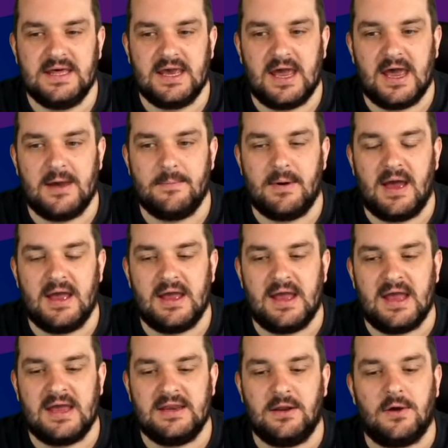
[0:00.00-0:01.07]

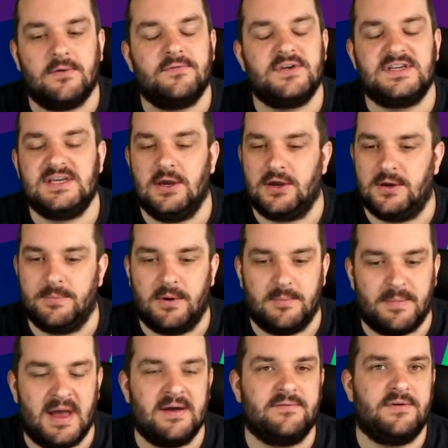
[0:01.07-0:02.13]
And obviously I could put
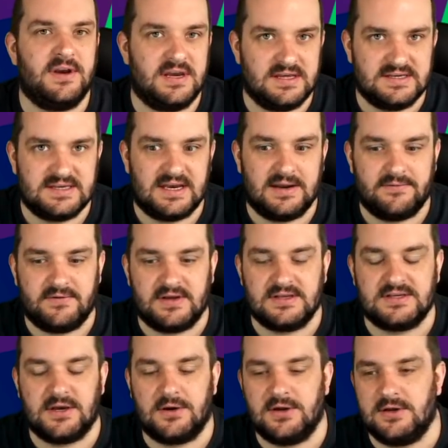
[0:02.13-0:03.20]
Bamford in instead of
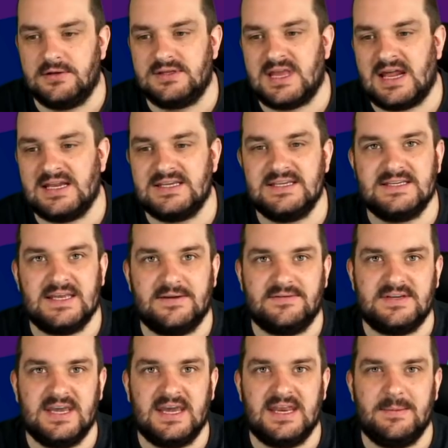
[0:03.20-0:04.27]
Antonio and Dallas instead of
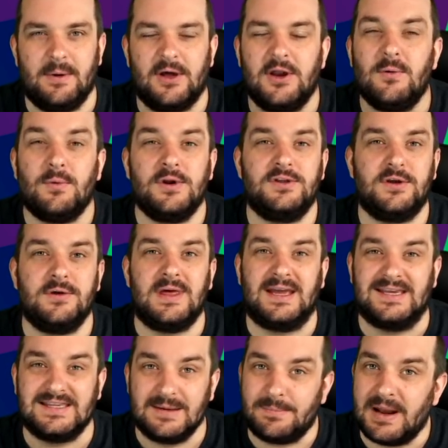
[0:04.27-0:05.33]
Tierney, but I don't want to do that
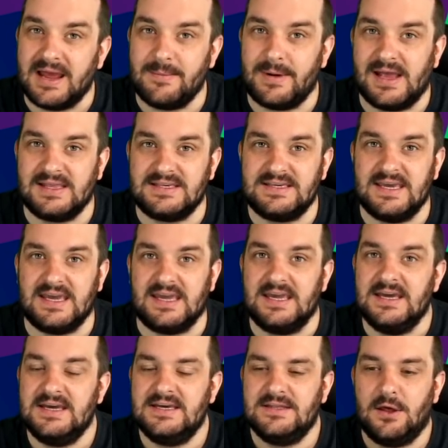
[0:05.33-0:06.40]
because they play Man City.
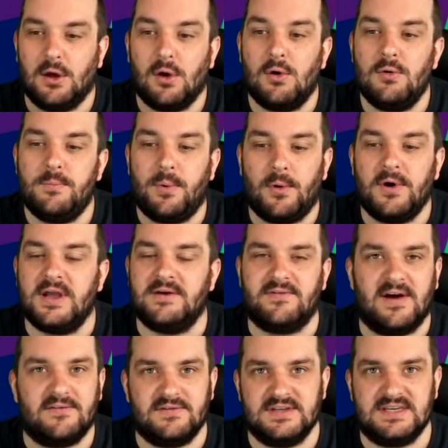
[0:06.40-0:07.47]
The whole point of
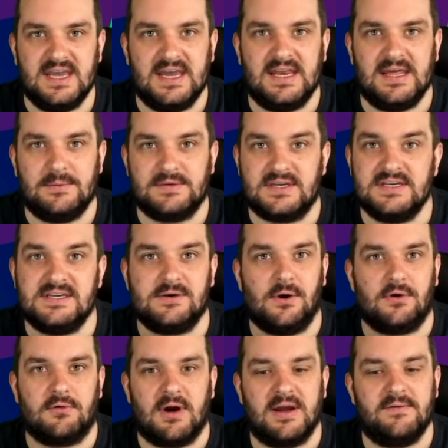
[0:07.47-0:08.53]
having Tierney was because he's got
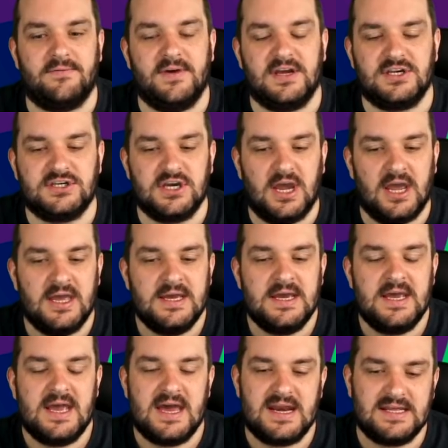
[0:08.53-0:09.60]
a great fixture,
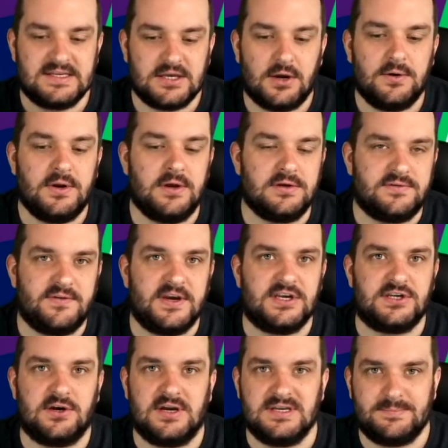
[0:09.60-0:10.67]
and Antonio's
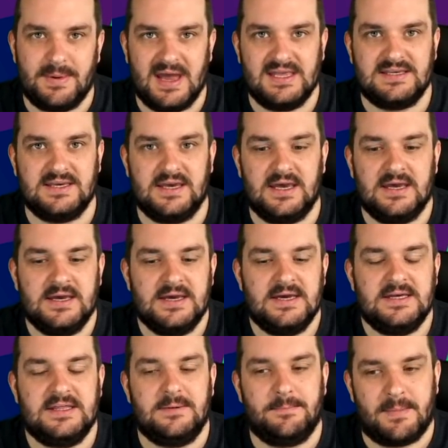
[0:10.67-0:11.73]
fixture is better
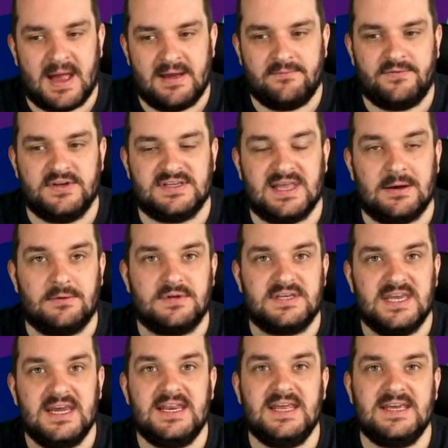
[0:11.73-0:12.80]
than Bamford's. Now,
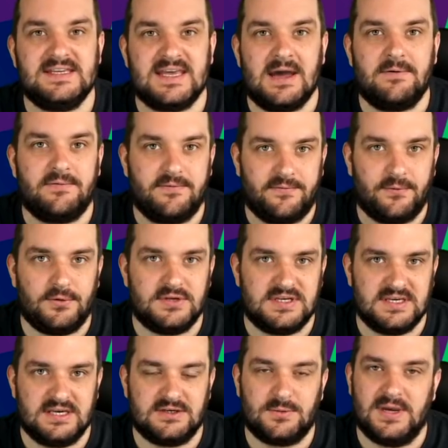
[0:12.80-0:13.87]
Tierney is out for 4 to
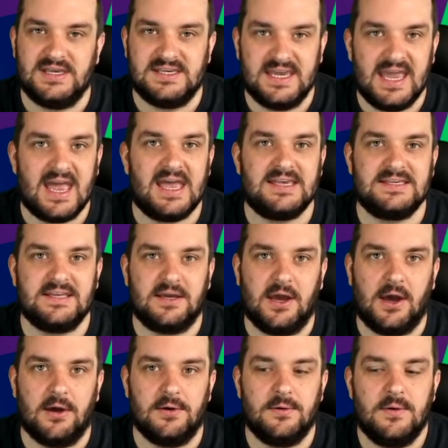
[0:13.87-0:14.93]
6 weeks. He has to
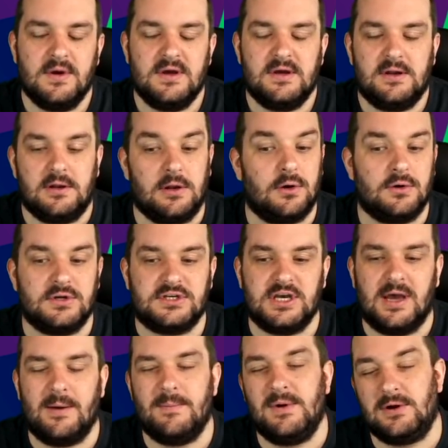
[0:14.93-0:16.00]
go long
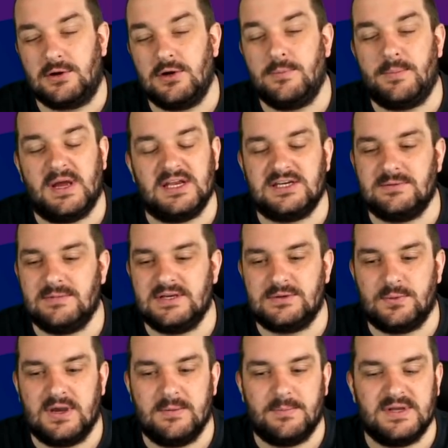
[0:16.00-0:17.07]
term. I mean, I could bench him this
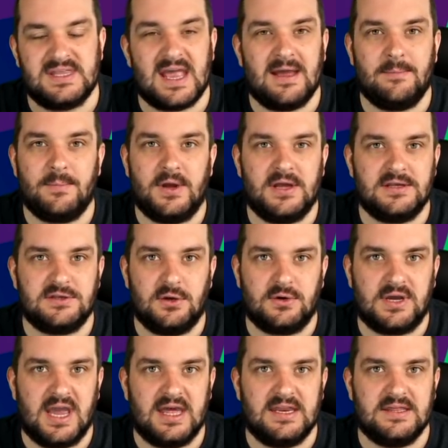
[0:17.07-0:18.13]
week, but Dan Burns not
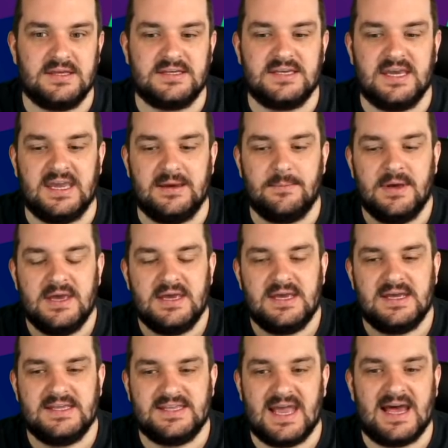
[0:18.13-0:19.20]
getting in the team
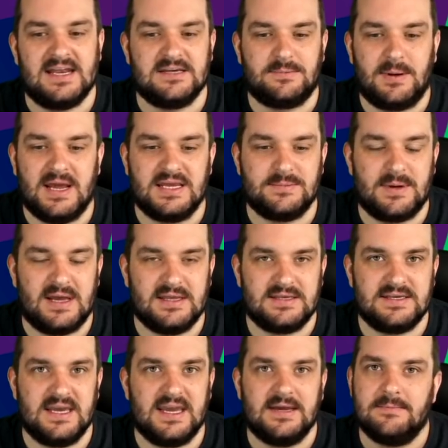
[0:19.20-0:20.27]
and Dallas plays Man
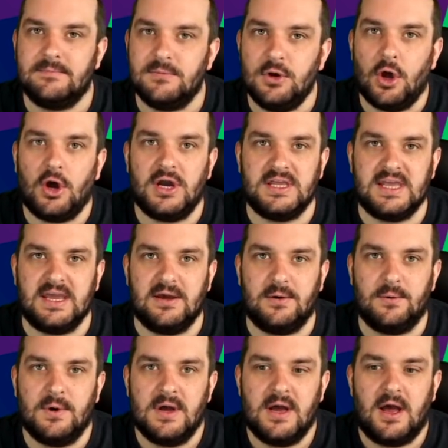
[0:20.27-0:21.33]
City. Not
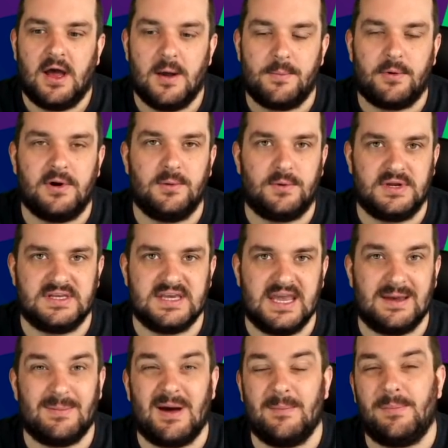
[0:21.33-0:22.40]
ideal. I probably want to
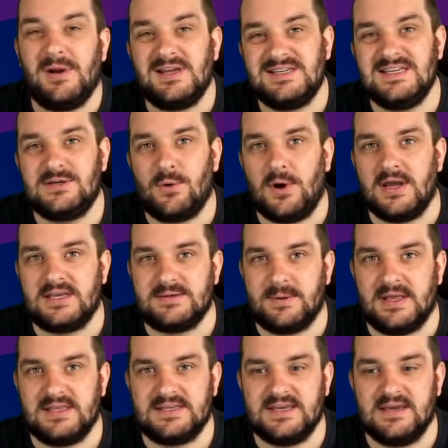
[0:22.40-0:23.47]
take him out. Plus, he's quite
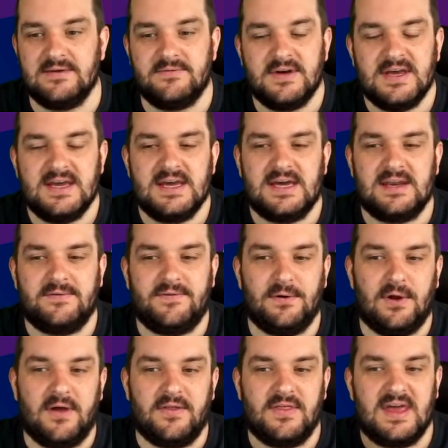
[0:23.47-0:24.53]
expensive, and I feel
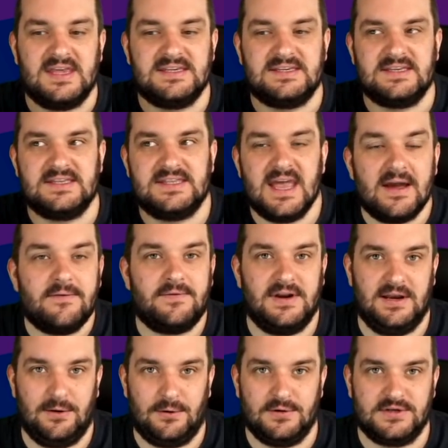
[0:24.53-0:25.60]
like there's
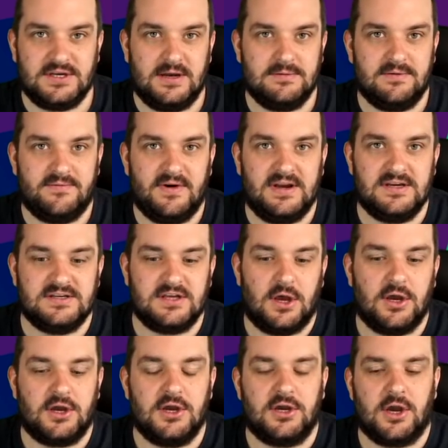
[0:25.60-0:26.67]
definitely long-term defenders that
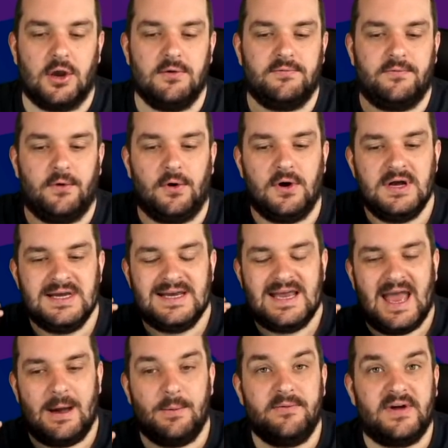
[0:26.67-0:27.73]
I could go for.
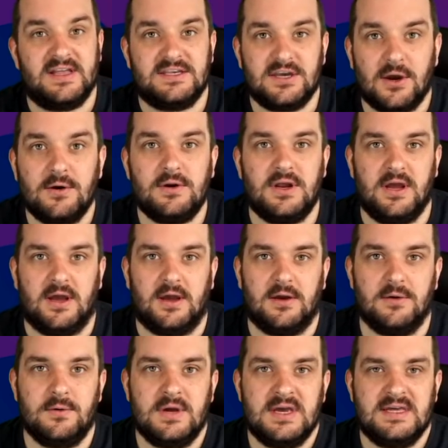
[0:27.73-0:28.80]
And with
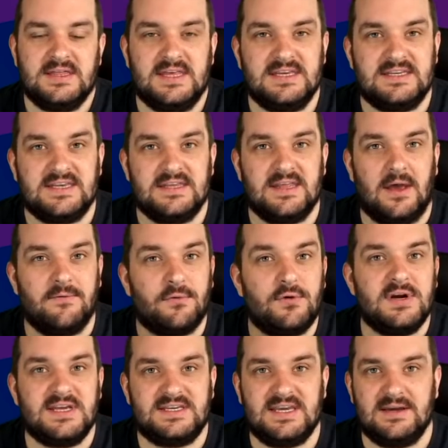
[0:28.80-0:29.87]
Antonio, I've
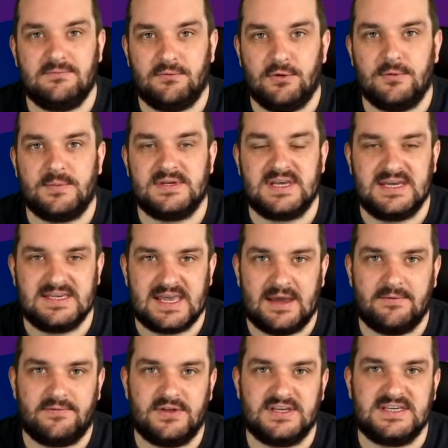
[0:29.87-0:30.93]
already seen rumours that he's
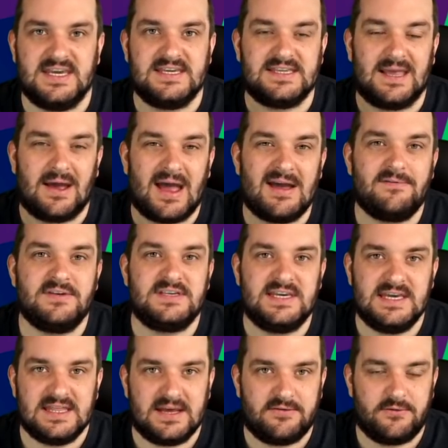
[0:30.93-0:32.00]
out for the season. I haven't
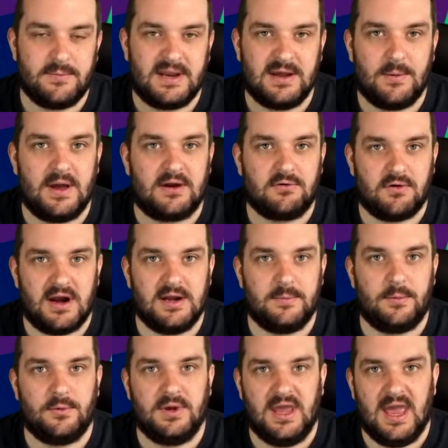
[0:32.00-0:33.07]
seen that from anywhere
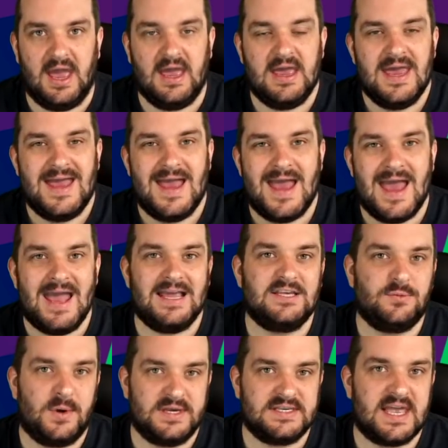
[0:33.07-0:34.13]
credible yet.
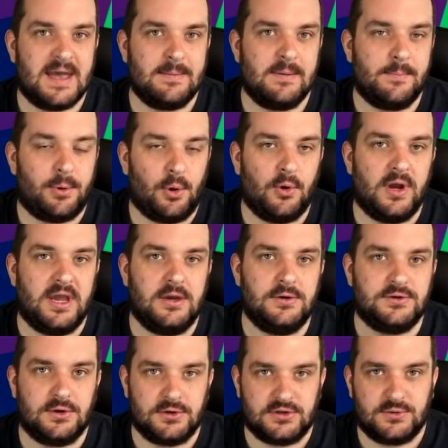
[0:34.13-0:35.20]
Ex-West Ham employee
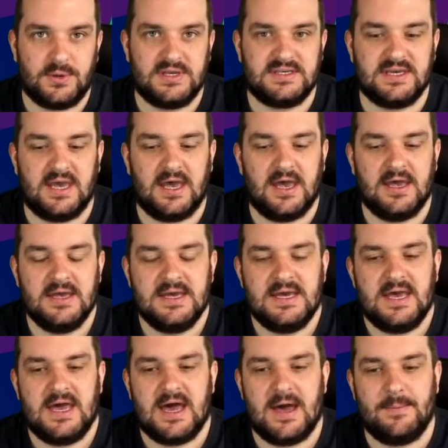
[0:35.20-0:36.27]
who's on Twitter
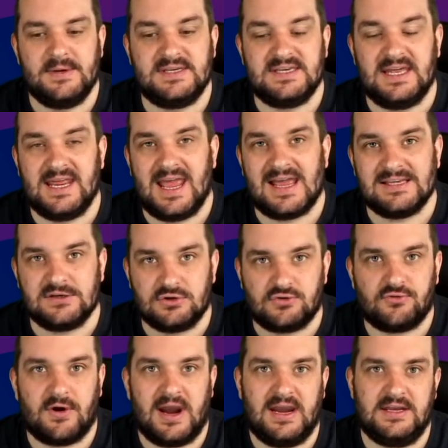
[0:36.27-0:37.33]
has said he hasn't
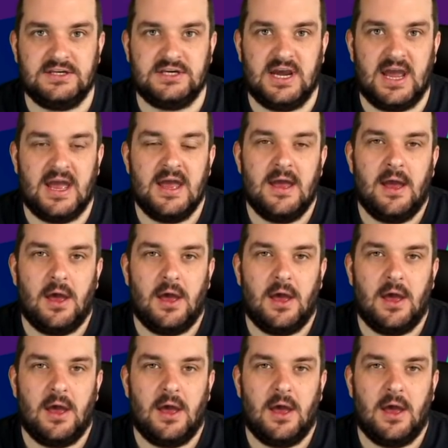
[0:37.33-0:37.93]
trained yet.